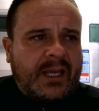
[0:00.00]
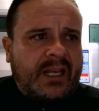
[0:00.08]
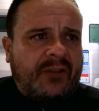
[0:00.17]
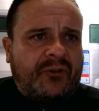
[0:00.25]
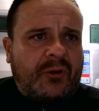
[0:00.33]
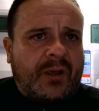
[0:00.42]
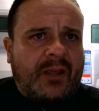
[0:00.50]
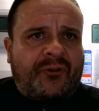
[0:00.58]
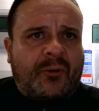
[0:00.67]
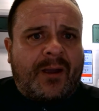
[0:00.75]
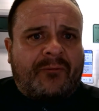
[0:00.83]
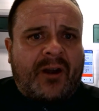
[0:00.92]
And if you if
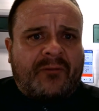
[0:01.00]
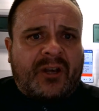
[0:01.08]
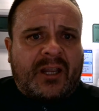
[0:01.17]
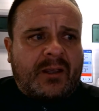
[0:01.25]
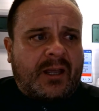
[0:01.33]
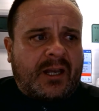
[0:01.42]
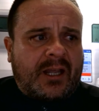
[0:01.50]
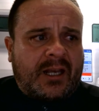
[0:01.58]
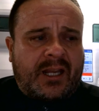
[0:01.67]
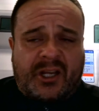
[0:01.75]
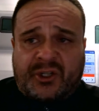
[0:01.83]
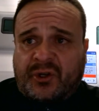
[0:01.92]
you ever have any, any
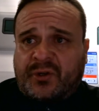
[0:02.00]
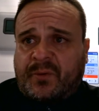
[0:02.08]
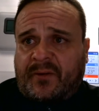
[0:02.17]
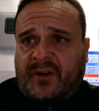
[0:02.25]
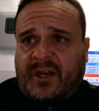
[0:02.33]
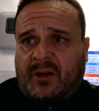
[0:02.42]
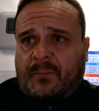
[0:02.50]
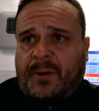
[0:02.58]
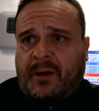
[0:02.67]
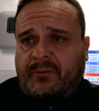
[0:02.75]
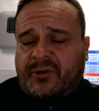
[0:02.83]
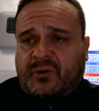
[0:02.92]
any issues with any
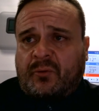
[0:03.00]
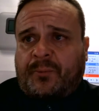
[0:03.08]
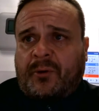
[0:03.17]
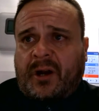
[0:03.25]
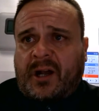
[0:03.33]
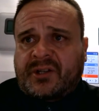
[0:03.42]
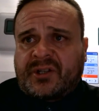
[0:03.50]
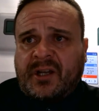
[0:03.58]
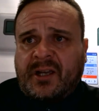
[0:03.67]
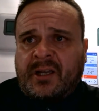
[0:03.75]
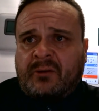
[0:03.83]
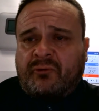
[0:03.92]
components or products,
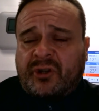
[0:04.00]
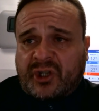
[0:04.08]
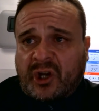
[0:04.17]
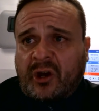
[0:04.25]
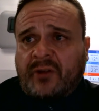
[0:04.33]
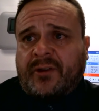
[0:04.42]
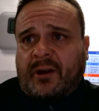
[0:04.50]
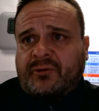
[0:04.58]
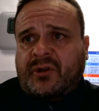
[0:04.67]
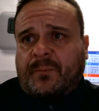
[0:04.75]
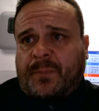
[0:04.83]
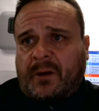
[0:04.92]
return
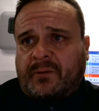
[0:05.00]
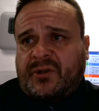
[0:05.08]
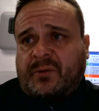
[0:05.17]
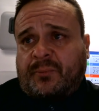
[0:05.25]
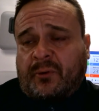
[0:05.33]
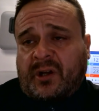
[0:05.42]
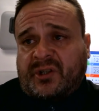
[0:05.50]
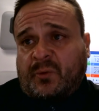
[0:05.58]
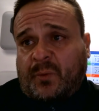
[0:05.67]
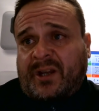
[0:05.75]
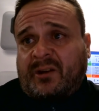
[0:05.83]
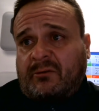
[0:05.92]
those components and products
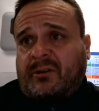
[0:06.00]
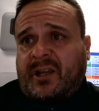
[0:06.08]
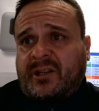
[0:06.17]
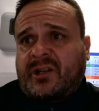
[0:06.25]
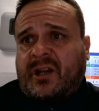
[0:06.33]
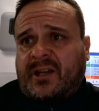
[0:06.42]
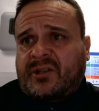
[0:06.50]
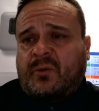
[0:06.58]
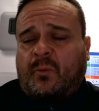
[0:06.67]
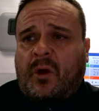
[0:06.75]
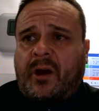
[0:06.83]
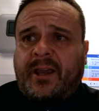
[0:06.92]
so we can look into as
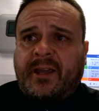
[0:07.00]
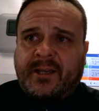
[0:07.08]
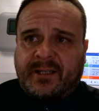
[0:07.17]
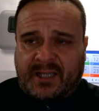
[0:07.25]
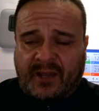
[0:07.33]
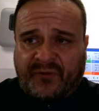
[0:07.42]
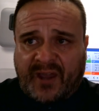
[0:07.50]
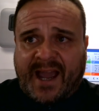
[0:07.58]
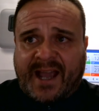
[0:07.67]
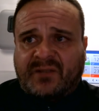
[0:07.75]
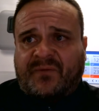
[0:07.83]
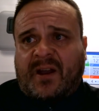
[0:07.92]
to why if it
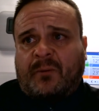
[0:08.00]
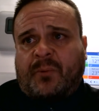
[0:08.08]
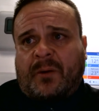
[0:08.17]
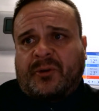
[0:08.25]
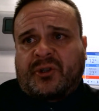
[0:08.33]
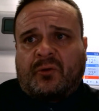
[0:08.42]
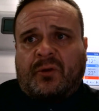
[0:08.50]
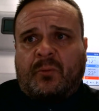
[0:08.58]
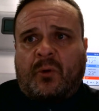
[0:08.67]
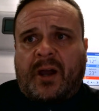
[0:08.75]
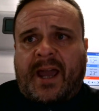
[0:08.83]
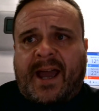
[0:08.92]
has failed prematurely,
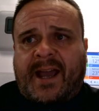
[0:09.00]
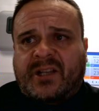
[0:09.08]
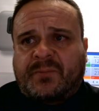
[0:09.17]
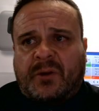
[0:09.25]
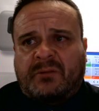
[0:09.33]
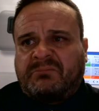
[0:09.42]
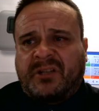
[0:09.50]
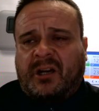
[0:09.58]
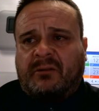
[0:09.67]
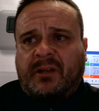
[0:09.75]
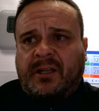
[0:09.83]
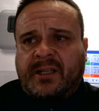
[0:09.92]
why it has. But you
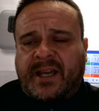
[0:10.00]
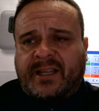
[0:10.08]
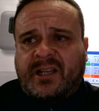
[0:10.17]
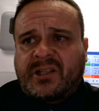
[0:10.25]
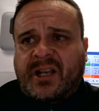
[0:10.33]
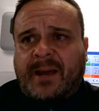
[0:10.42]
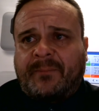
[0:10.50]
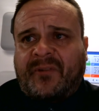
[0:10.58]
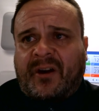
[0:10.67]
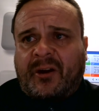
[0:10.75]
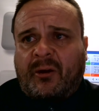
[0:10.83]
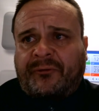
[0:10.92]
know, it doesn't happen
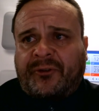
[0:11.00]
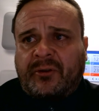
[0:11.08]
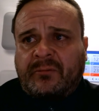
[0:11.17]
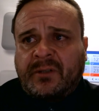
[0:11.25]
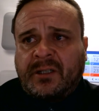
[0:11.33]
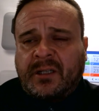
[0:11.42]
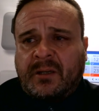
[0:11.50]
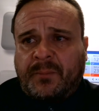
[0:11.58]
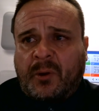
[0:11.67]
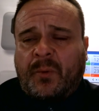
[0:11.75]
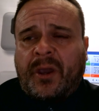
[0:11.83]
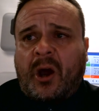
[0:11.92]
very often.
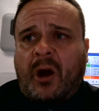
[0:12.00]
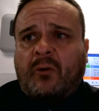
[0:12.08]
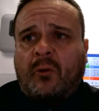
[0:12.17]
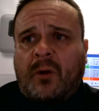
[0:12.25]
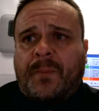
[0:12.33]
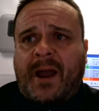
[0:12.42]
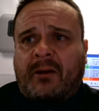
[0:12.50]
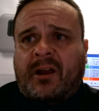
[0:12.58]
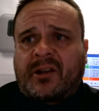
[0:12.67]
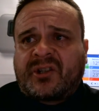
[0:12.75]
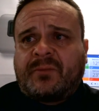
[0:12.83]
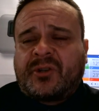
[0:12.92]
But we are all about
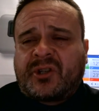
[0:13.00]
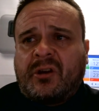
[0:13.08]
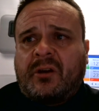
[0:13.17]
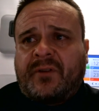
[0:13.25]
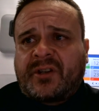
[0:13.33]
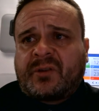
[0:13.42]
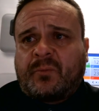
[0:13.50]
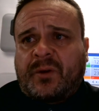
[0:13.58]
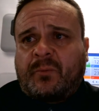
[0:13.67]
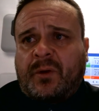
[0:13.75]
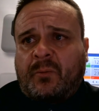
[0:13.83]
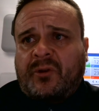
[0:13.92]
customer service, and
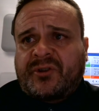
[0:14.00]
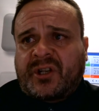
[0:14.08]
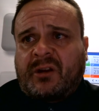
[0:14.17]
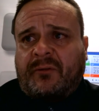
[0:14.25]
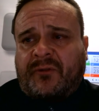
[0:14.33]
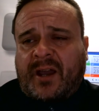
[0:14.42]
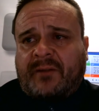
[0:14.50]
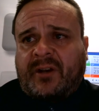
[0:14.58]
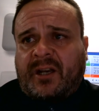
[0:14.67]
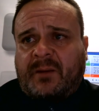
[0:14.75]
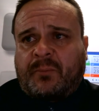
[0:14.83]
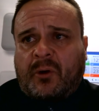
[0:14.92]
we, we want to know if you're having
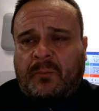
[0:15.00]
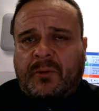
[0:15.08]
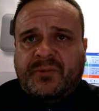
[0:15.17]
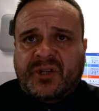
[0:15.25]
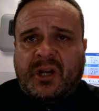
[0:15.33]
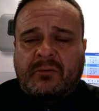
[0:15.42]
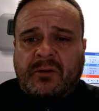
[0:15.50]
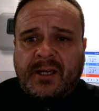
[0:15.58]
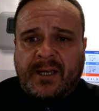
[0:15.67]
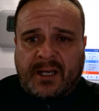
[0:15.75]
any problems. So